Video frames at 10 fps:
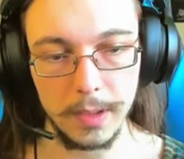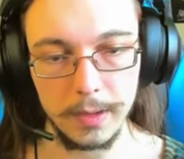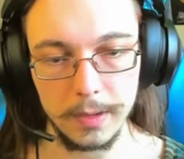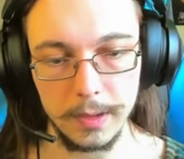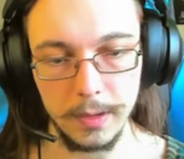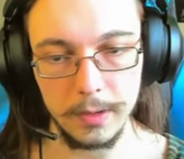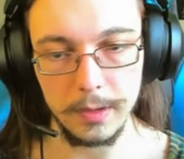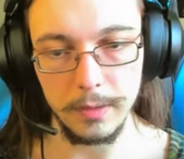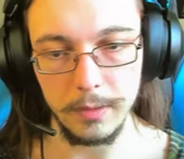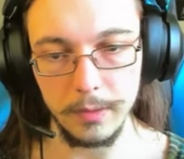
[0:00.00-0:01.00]
this
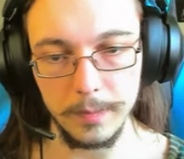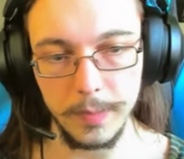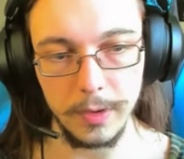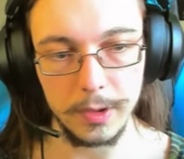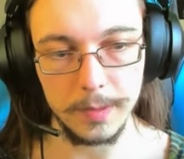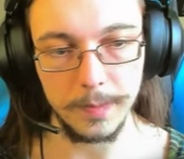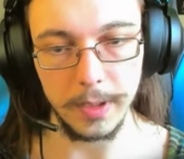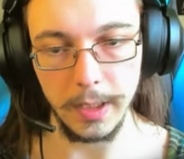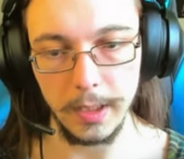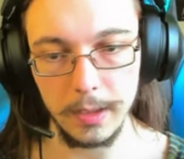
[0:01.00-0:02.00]
into birch
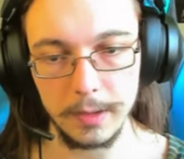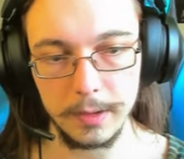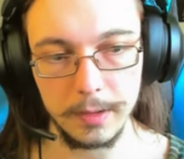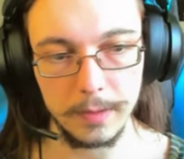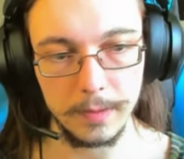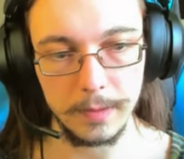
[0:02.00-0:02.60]
planks.